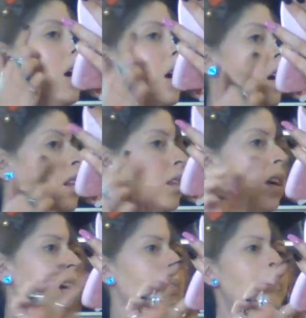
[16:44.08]
And
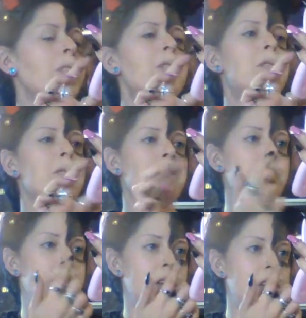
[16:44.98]
they
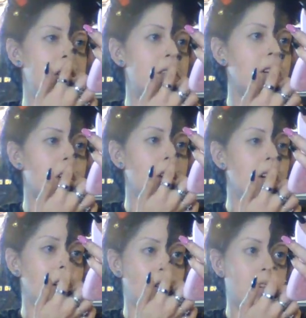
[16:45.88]
produced a
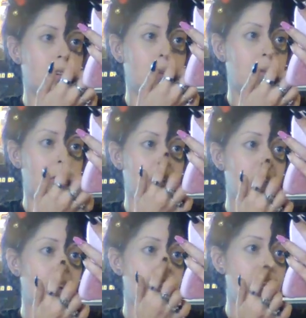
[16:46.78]
daughter who
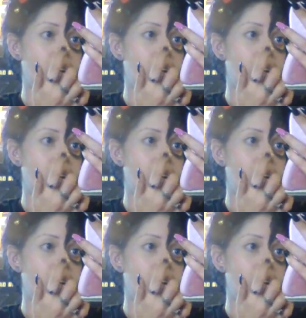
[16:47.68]
later